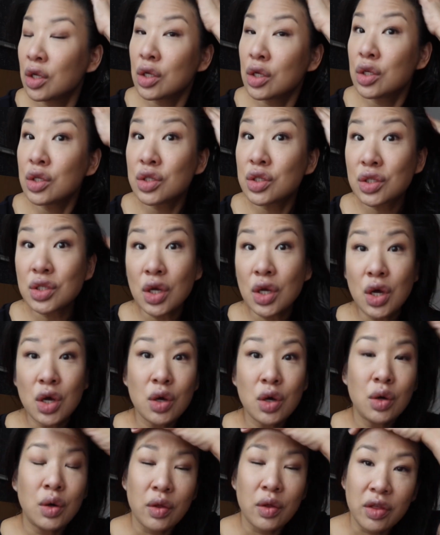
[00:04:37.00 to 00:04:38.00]

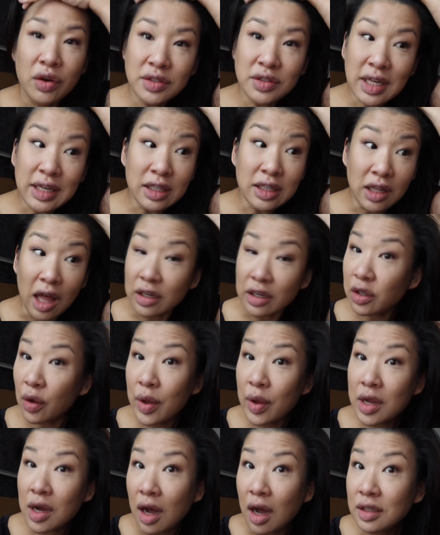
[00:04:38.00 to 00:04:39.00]
So there's like a lot
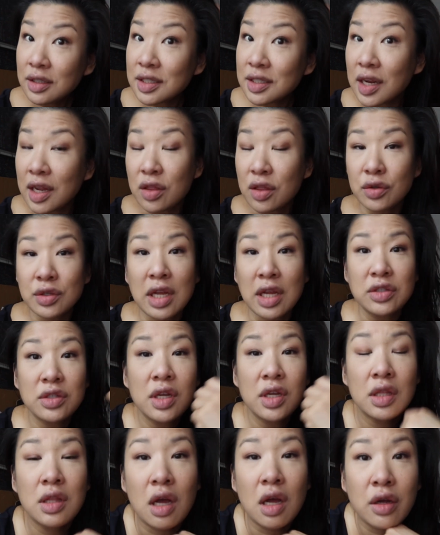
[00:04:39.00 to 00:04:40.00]
going on today. There's
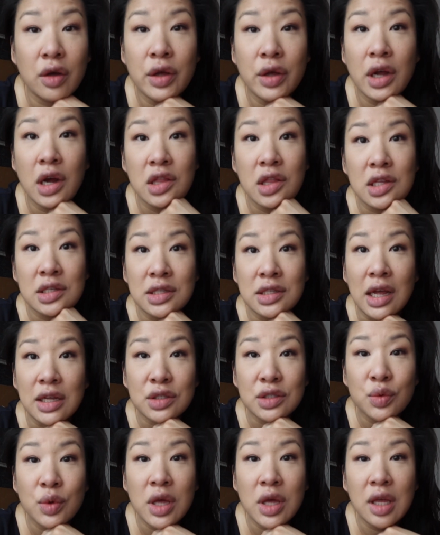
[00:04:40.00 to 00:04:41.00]
actually a lot going on this
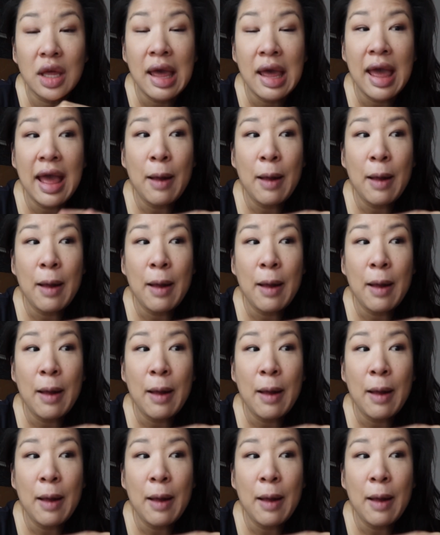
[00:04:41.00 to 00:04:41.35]
last week.